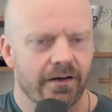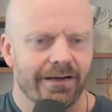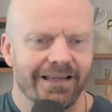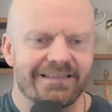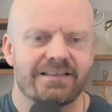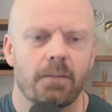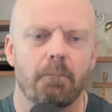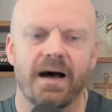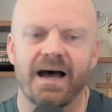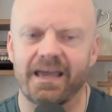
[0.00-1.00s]
It's the
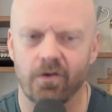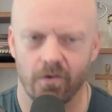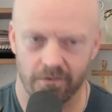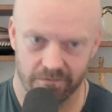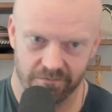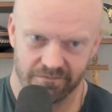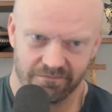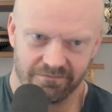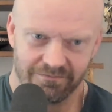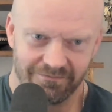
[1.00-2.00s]
bile.
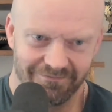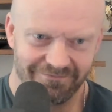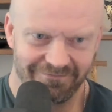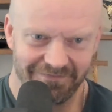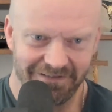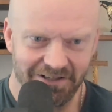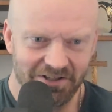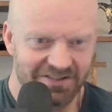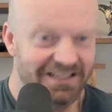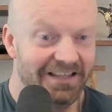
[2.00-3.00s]

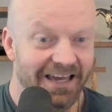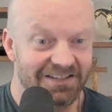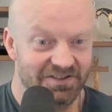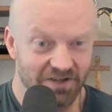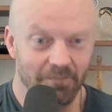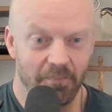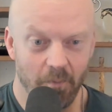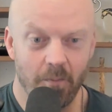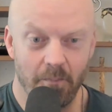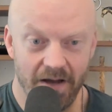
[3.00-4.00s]
Celiacs dump
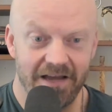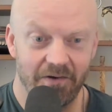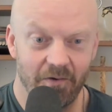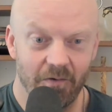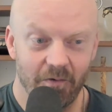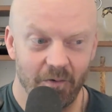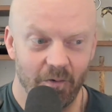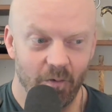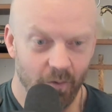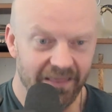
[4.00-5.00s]
more bile
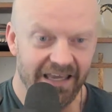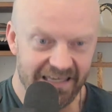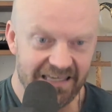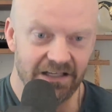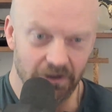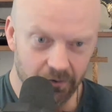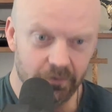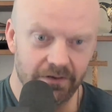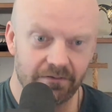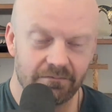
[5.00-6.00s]
when they eat
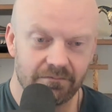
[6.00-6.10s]
gluten.